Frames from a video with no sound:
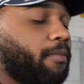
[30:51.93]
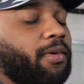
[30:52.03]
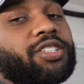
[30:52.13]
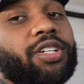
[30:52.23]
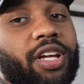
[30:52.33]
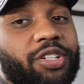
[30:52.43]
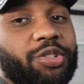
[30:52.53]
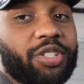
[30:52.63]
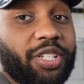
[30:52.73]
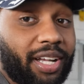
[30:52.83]
Make sure y'all
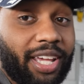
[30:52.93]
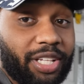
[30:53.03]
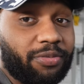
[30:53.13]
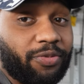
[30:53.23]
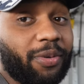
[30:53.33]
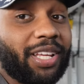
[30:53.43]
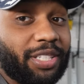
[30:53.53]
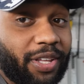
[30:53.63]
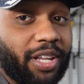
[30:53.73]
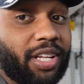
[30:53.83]
tune to the next from the next
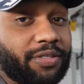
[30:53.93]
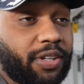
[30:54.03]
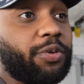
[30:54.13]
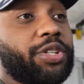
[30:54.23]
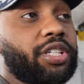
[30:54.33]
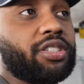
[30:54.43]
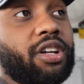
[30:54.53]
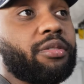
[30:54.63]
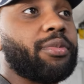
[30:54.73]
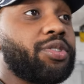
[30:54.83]
video. The next video we should
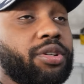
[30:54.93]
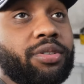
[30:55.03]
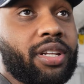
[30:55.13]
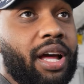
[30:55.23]
start remote tuning.